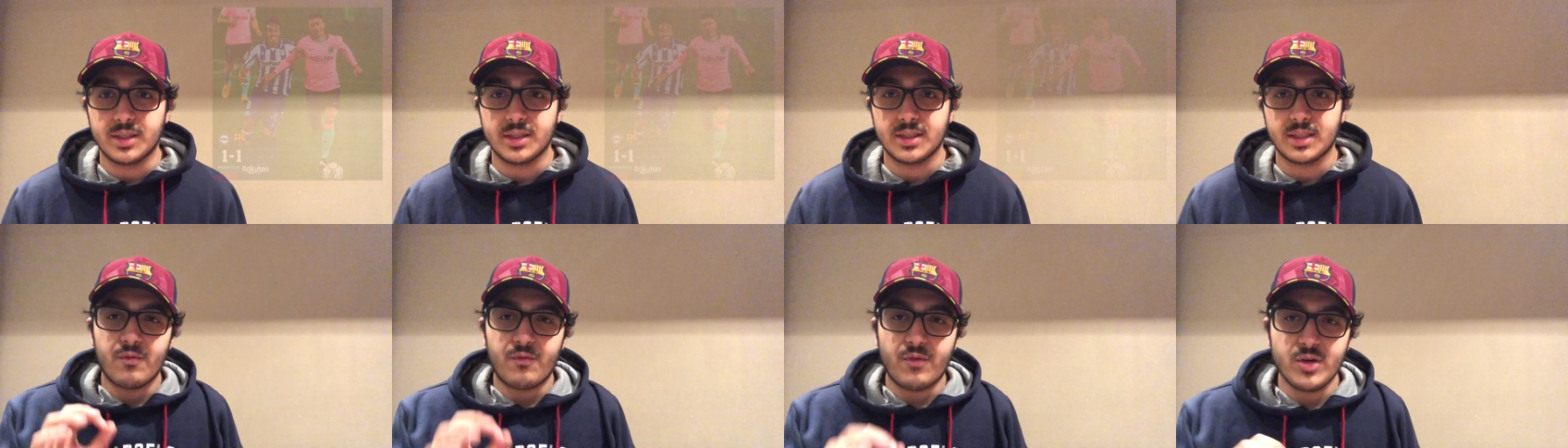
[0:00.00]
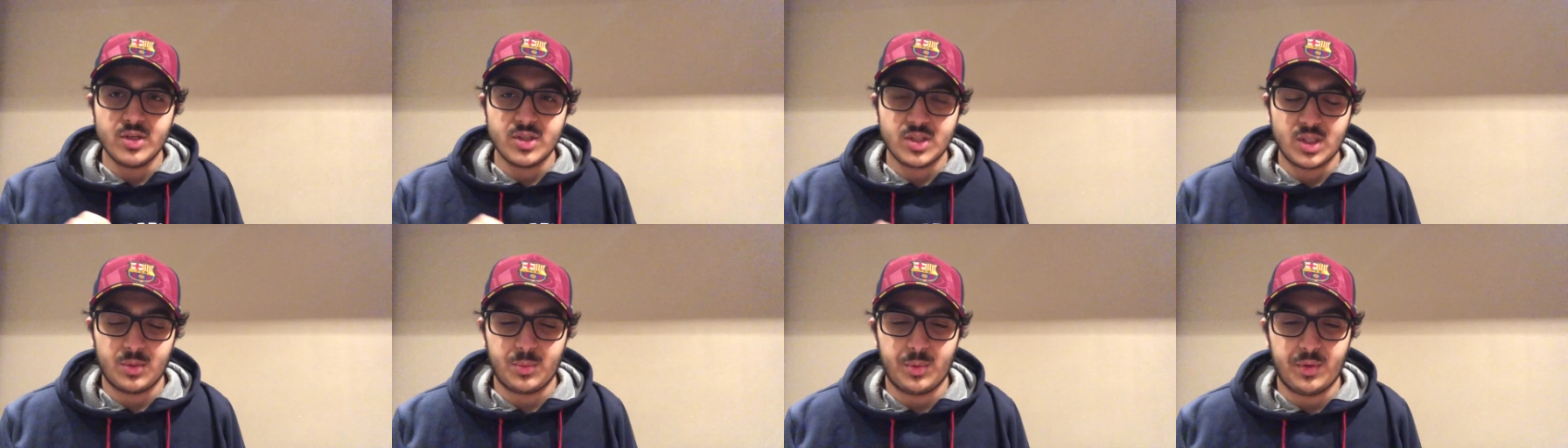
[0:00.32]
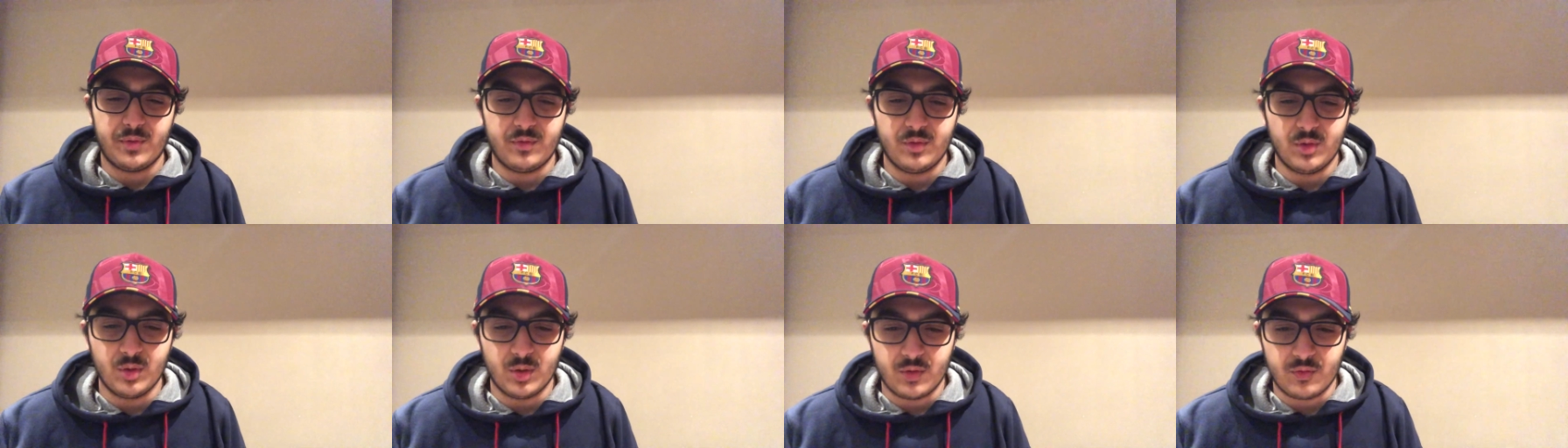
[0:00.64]
First thing we've
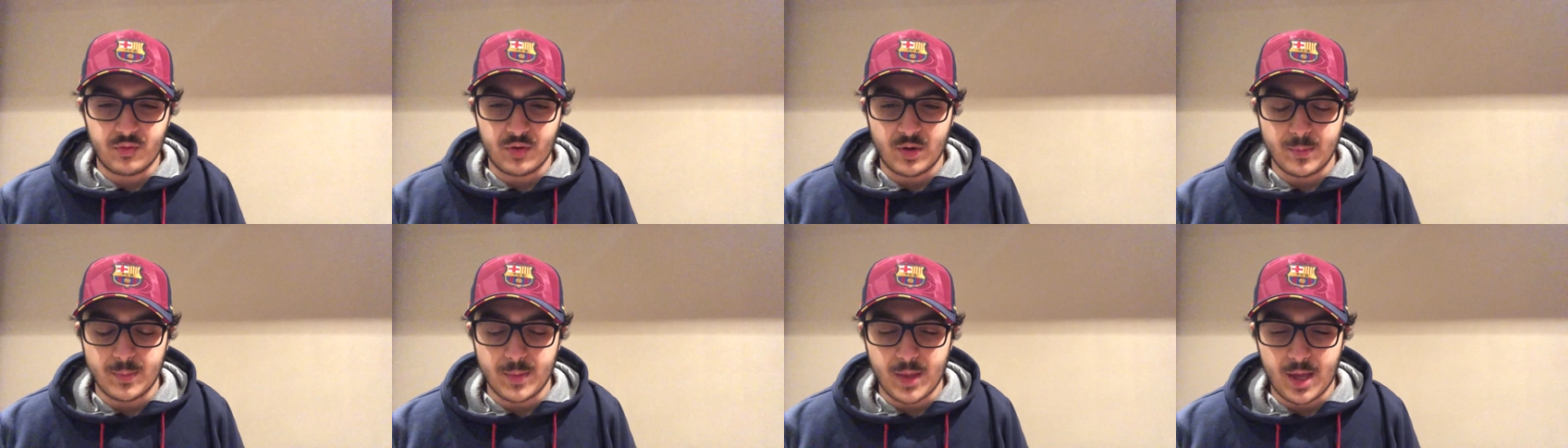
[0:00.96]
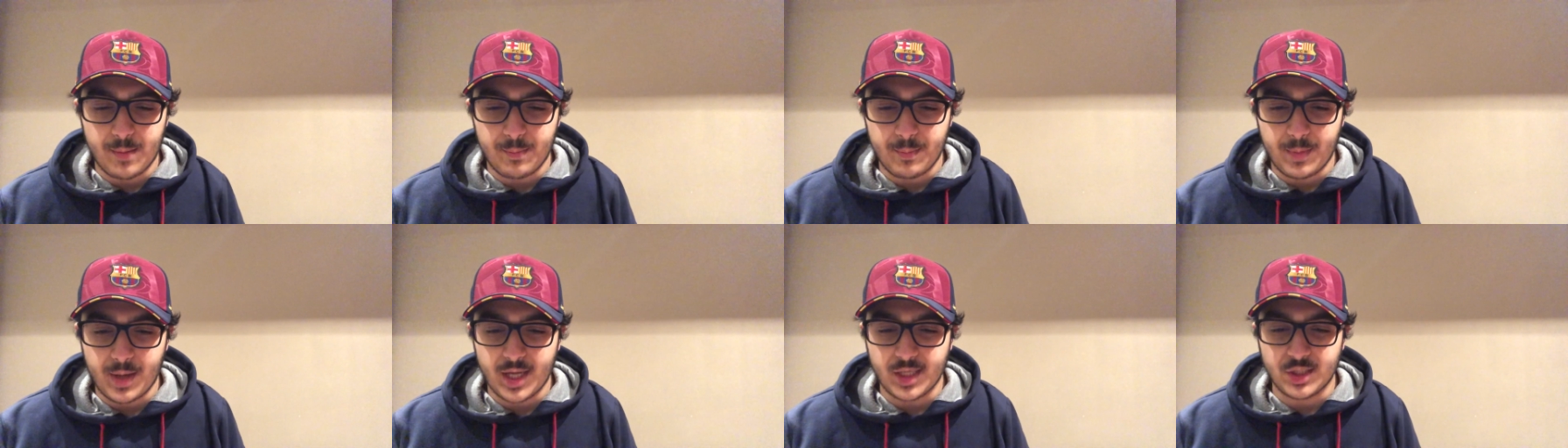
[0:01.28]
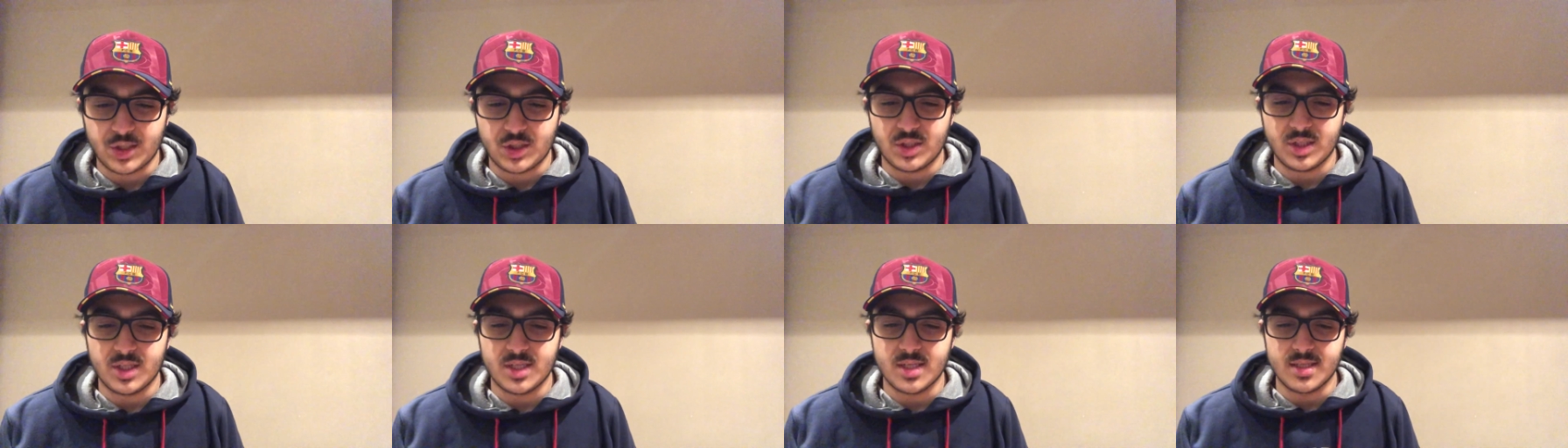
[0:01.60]
learned from that
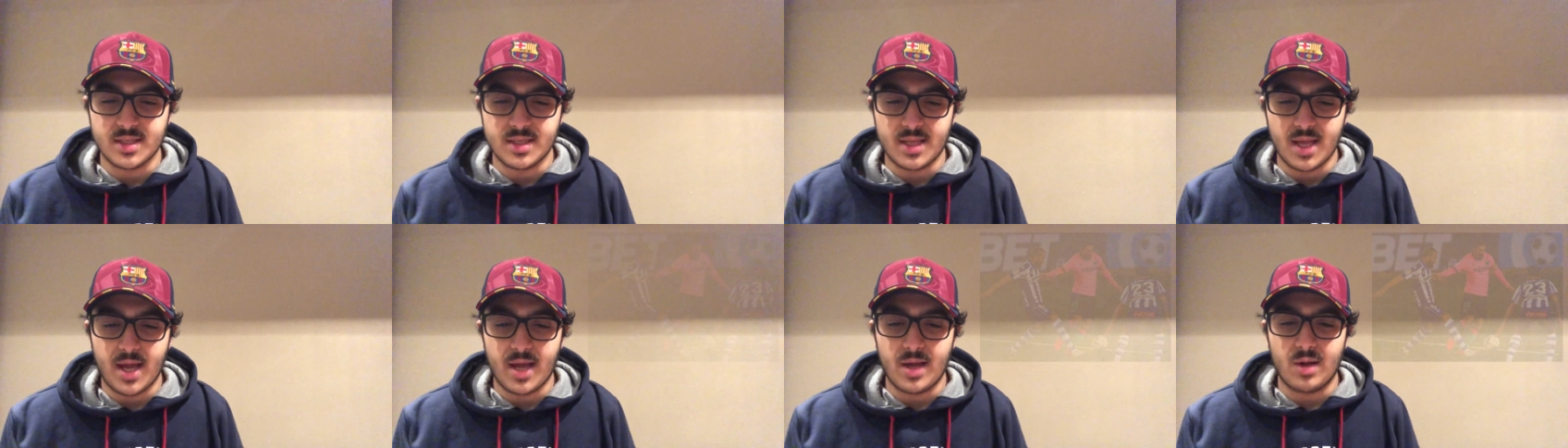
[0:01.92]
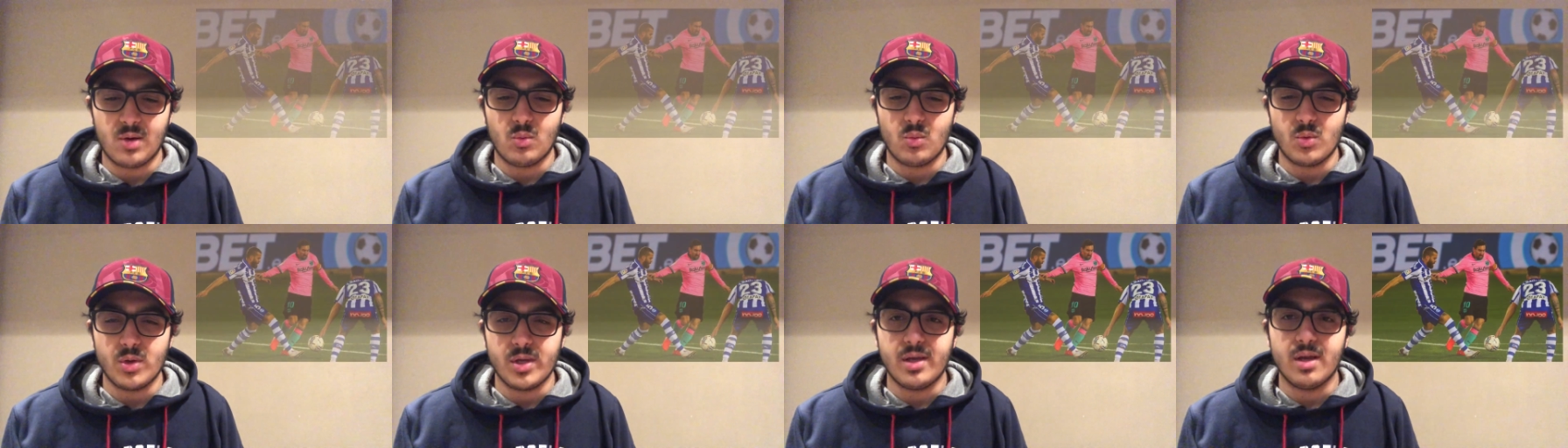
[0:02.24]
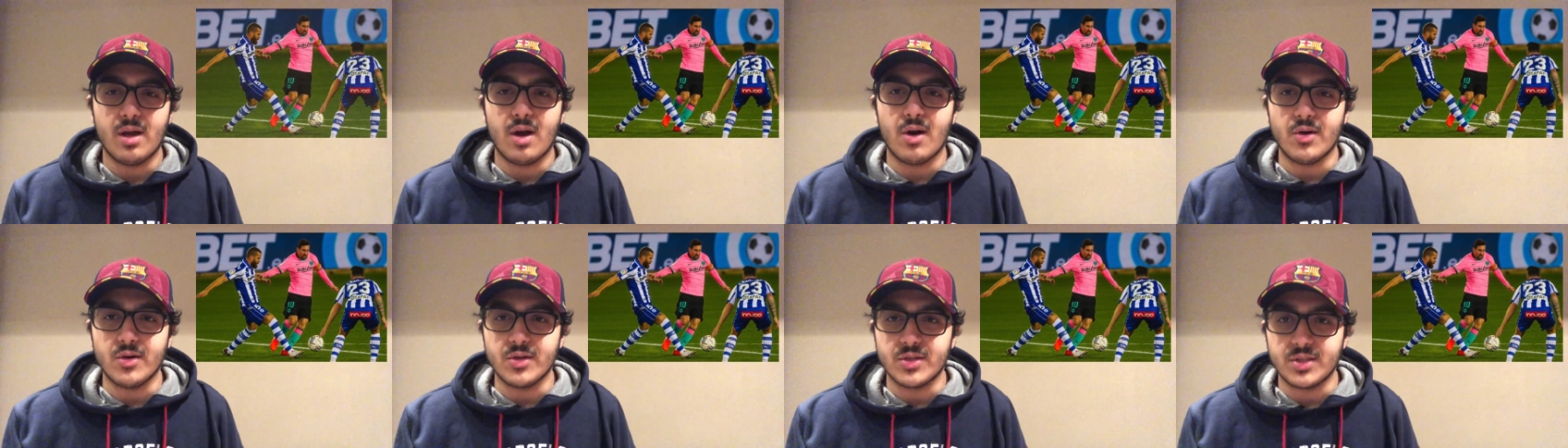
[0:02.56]
match is that we
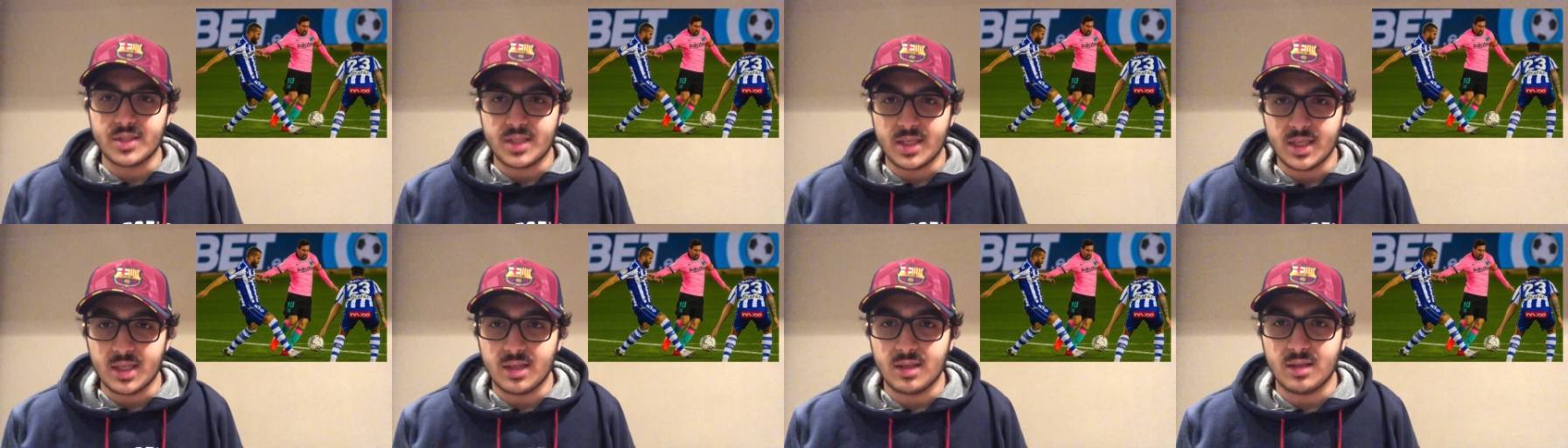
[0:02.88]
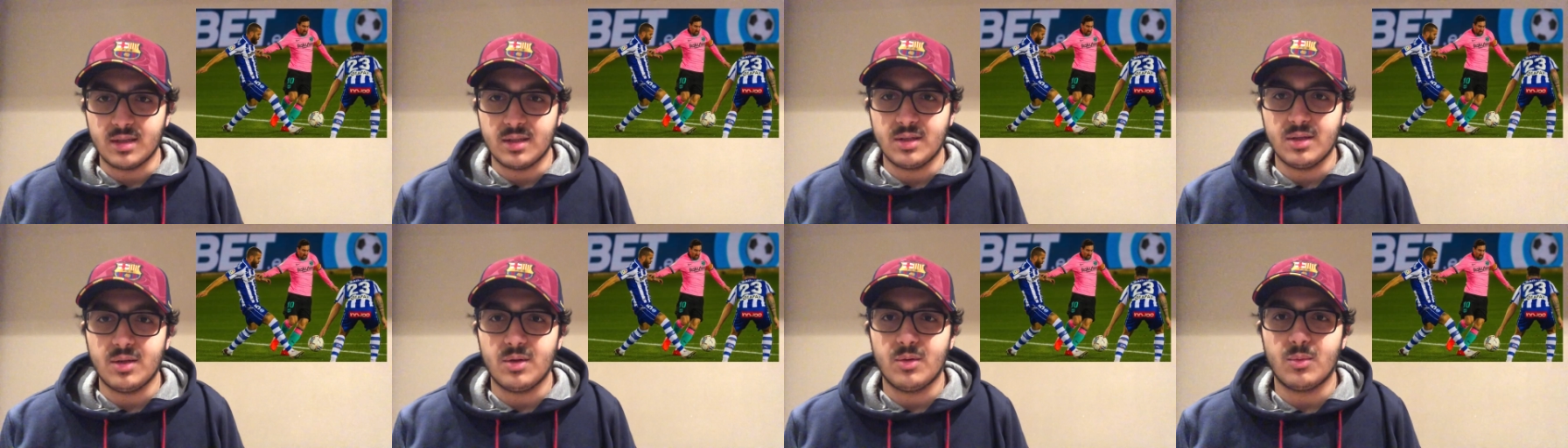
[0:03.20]
are still